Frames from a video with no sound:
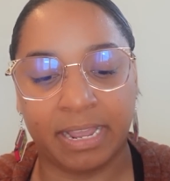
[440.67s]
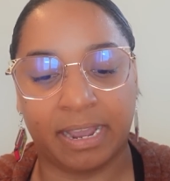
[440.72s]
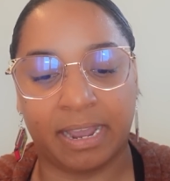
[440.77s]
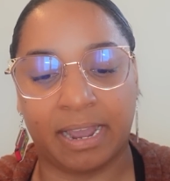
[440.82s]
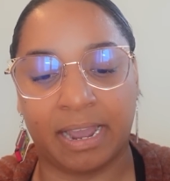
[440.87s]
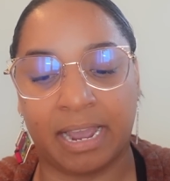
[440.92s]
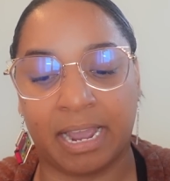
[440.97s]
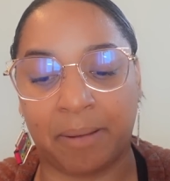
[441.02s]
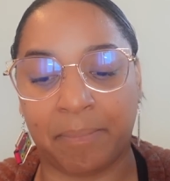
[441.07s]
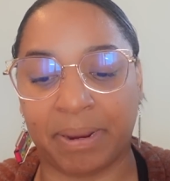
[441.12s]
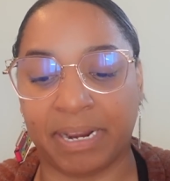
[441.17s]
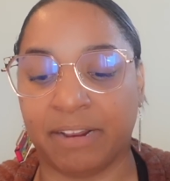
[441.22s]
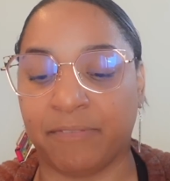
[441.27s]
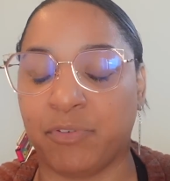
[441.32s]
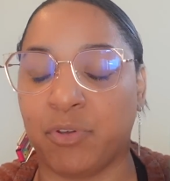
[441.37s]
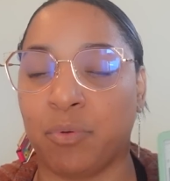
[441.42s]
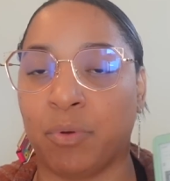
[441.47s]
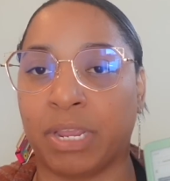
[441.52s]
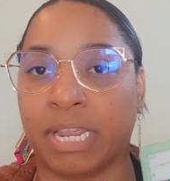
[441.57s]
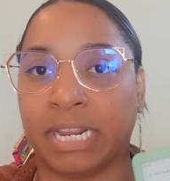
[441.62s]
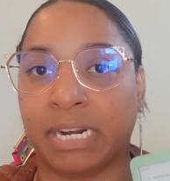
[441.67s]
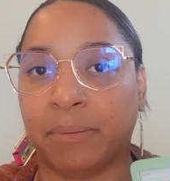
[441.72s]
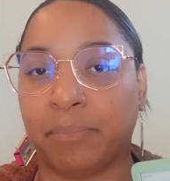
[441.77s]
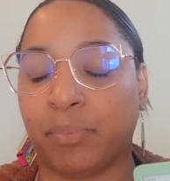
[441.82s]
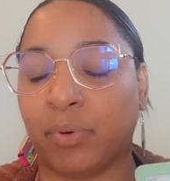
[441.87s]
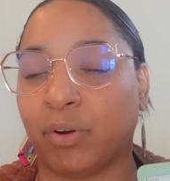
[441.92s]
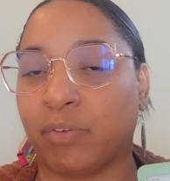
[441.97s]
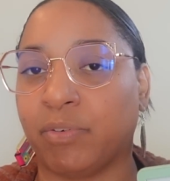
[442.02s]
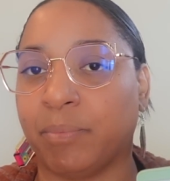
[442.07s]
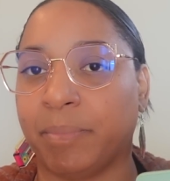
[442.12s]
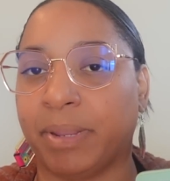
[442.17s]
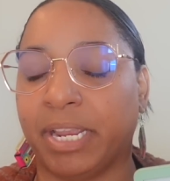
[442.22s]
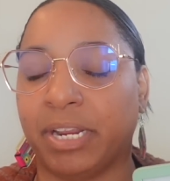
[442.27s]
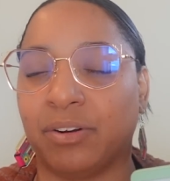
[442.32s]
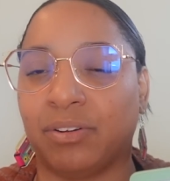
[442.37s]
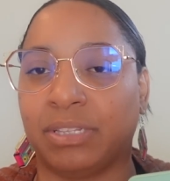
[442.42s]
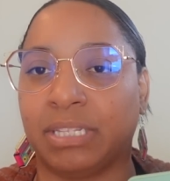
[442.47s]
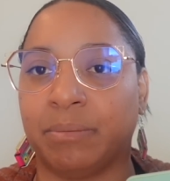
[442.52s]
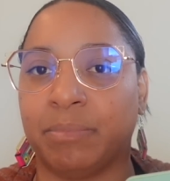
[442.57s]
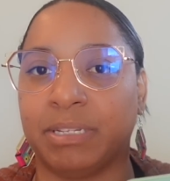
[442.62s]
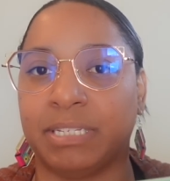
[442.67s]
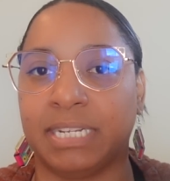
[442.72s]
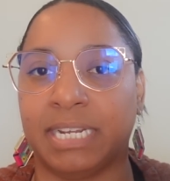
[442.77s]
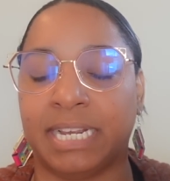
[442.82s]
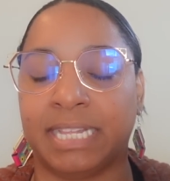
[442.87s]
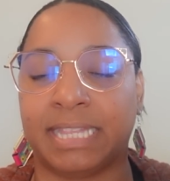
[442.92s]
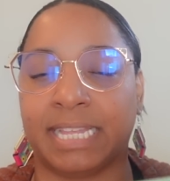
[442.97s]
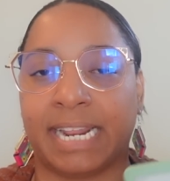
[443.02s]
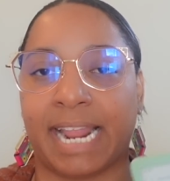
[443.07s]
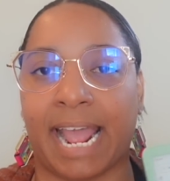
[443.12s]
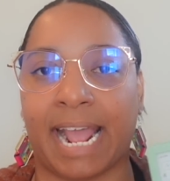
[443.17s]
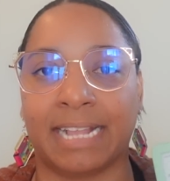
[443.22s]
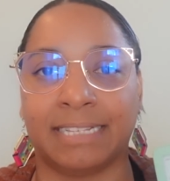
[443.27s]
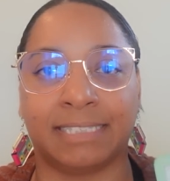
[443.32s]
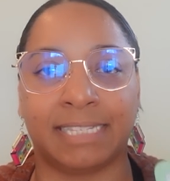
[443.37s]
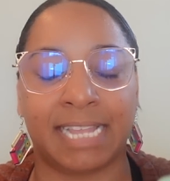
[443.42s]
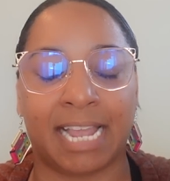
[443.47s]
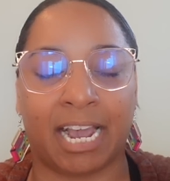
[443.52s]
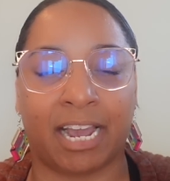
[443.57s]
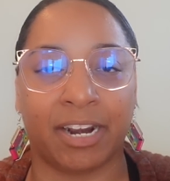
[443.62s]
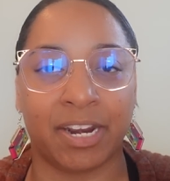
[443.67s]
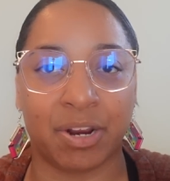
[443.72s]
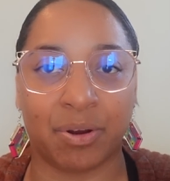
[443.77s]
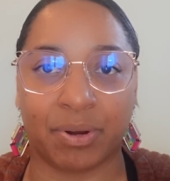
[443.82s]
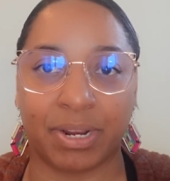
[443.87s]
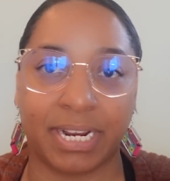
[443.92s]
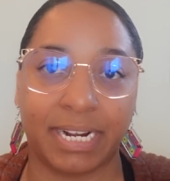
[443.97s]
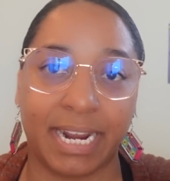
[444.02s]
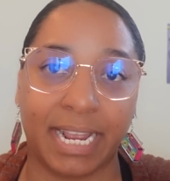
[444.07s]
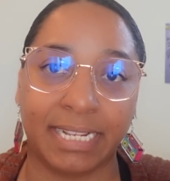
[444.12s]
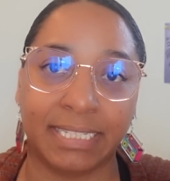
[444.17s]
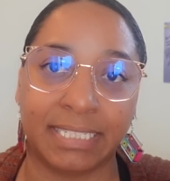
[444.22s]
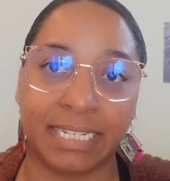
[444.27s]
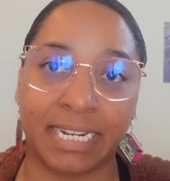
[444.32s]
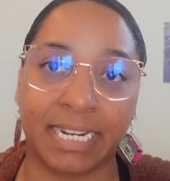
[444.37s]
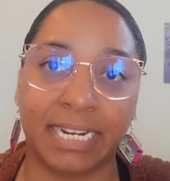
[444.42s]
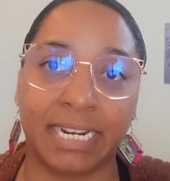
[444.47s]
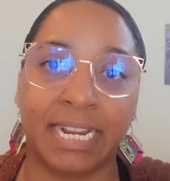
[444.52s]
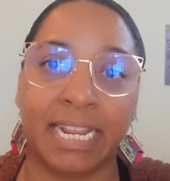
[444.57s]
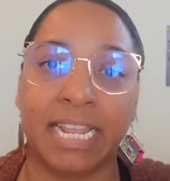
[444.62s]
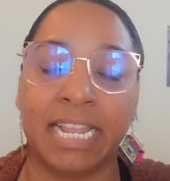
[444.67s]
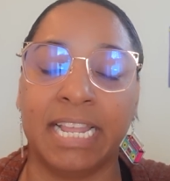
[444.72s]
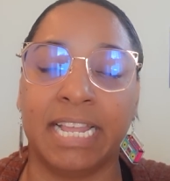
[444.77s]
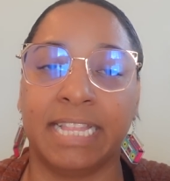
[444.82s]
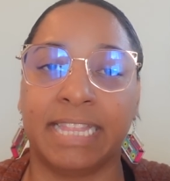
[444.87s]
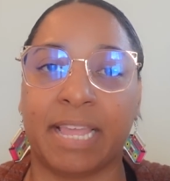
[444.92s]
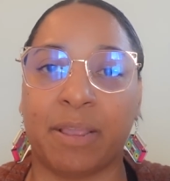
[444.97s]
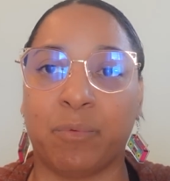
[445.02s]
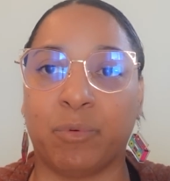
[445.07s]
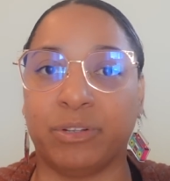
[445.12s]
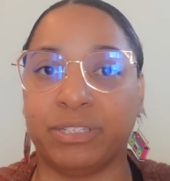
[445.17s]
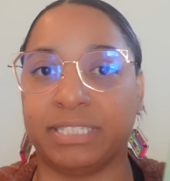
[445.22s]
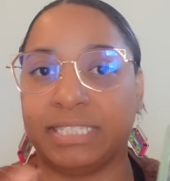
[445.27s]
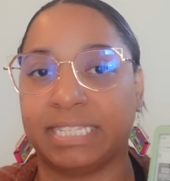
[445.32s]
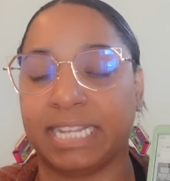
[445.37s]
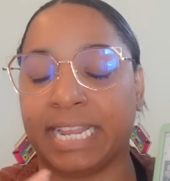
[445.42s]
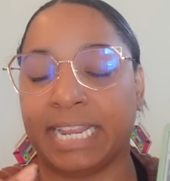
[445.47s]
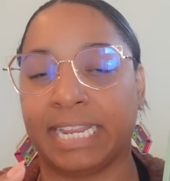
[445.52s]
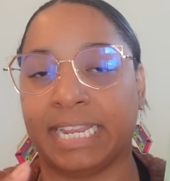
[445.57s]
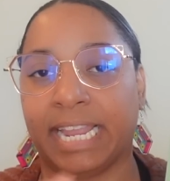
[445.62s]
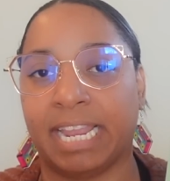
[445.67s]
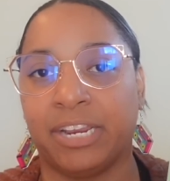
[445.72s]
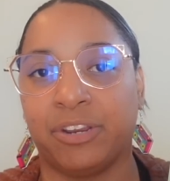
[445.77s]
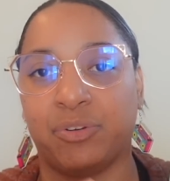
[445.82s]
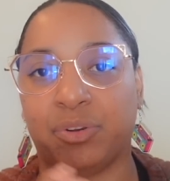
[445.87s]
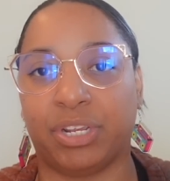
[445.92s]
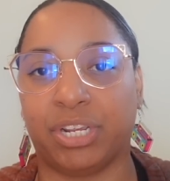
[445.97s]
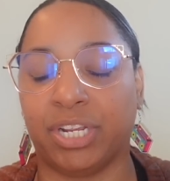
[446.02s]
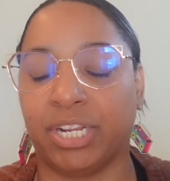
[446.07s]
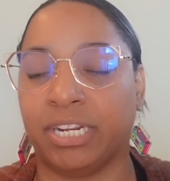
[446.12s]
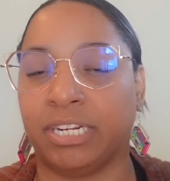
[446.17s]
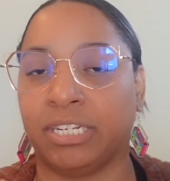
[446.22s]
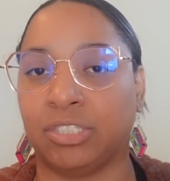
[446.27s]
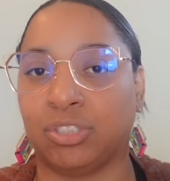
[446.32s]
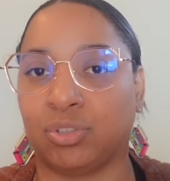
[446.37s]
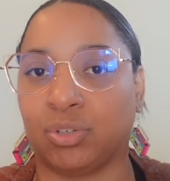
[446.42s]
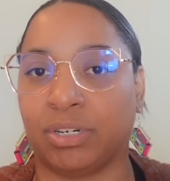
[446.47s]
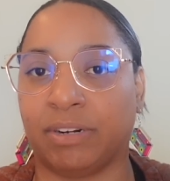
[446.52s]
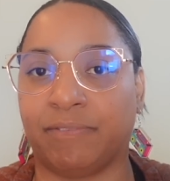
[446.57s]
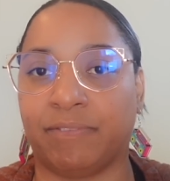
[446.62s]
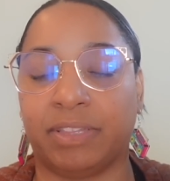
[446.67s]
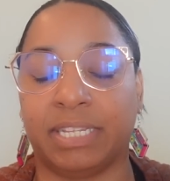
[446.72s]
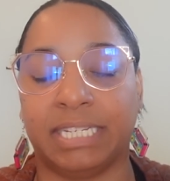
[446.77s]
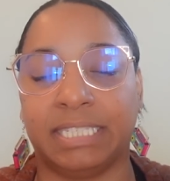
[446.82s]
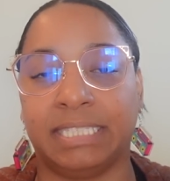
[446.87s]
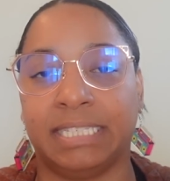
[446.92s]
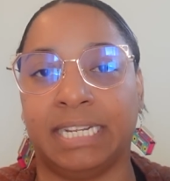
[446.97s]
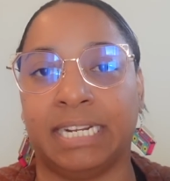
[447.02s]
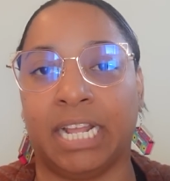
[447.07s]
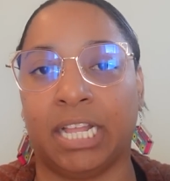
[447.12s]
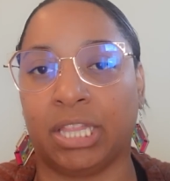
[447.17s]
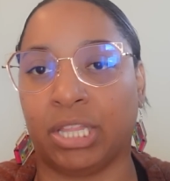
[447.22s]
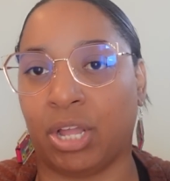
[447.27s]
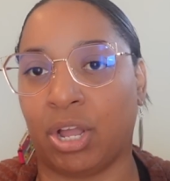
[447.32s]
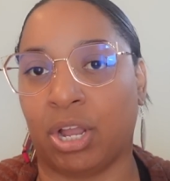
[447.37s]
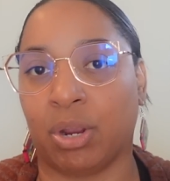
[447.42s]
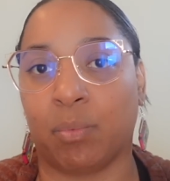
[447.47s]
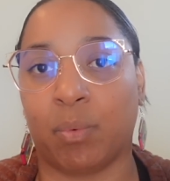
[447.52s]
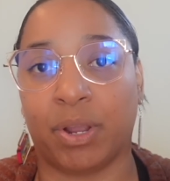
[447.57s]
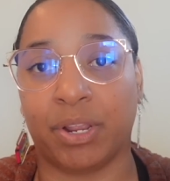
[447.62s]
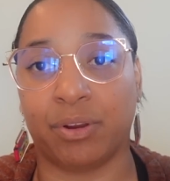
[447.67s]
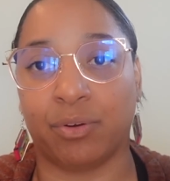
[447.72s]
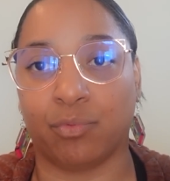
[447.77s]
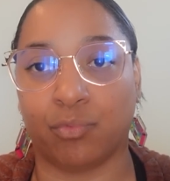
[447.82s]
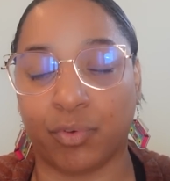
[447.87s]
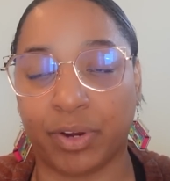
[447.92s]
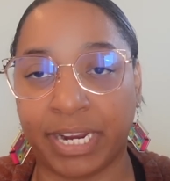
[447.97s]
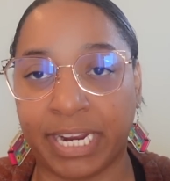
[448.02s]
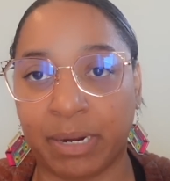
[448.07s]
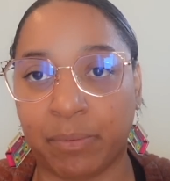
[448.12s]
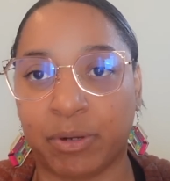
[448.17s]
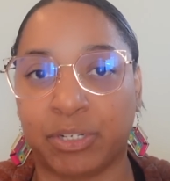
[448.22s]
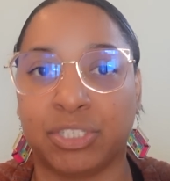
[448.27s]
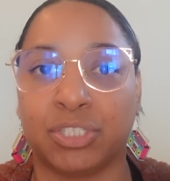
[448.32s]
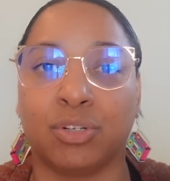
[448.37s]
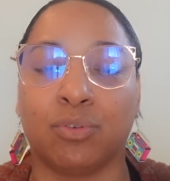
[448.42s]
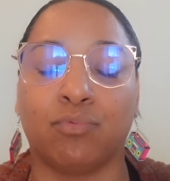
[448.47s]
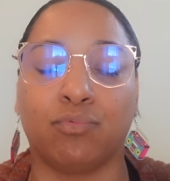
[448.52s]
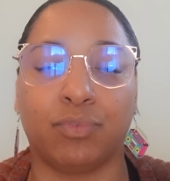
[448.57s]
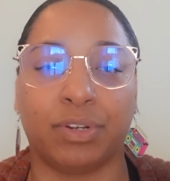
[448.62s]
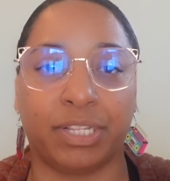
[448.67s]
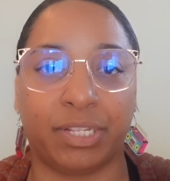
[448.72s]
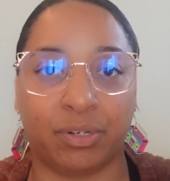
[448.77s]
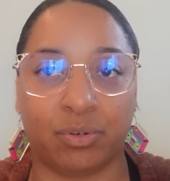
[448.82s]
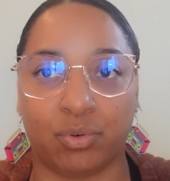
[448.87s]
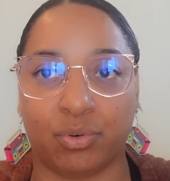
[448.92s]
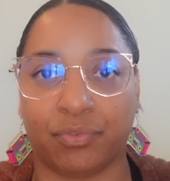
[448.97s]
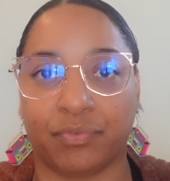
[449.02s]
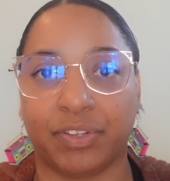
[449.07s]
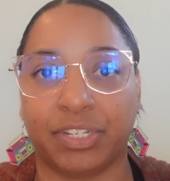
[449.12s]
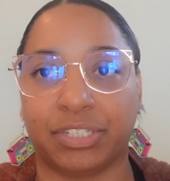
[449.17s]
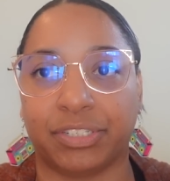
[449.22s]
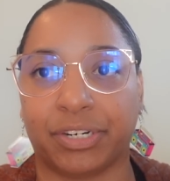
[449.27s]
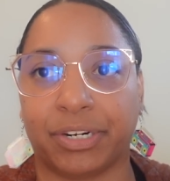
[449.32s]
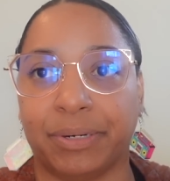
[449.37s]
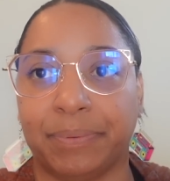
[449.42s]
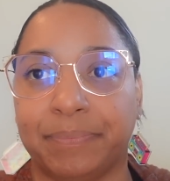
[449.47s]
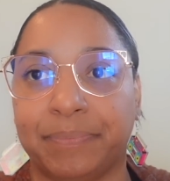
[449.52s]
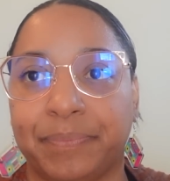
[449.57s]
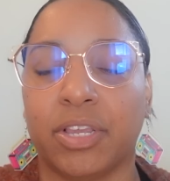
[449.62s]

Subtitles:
And if you get a book from Kindle Limited that has the audio connected, they will sync and you can sort of listen along while you read, which is a really cool feature.